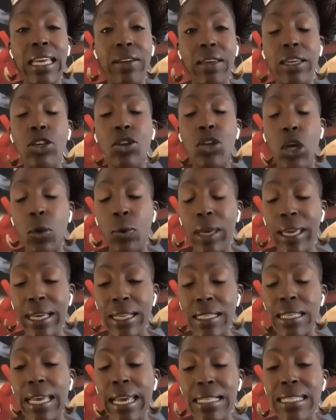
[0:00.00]
Like,
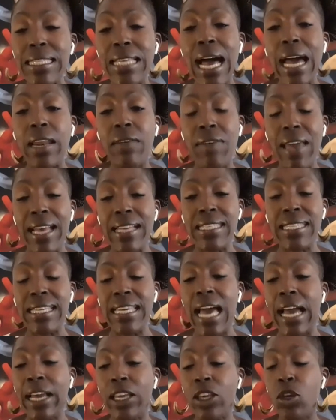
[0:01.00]
inside
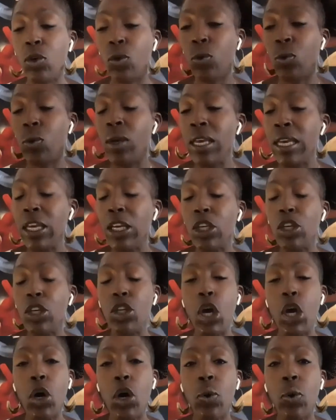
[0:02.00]
of SEIU,